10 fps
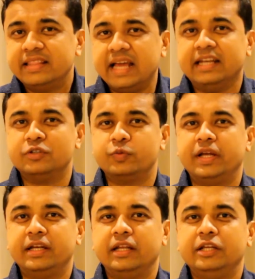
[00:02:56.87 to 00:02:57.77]
That is
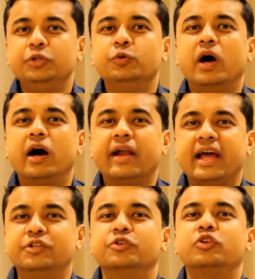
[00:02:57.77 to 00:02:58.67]
when you are
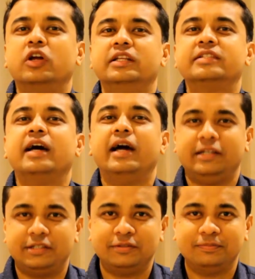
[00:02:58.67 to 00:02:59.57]
at your tallest
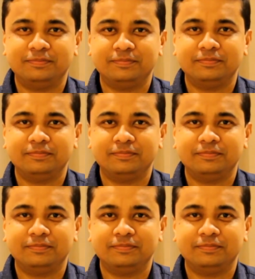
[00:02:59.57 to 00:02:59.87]
height.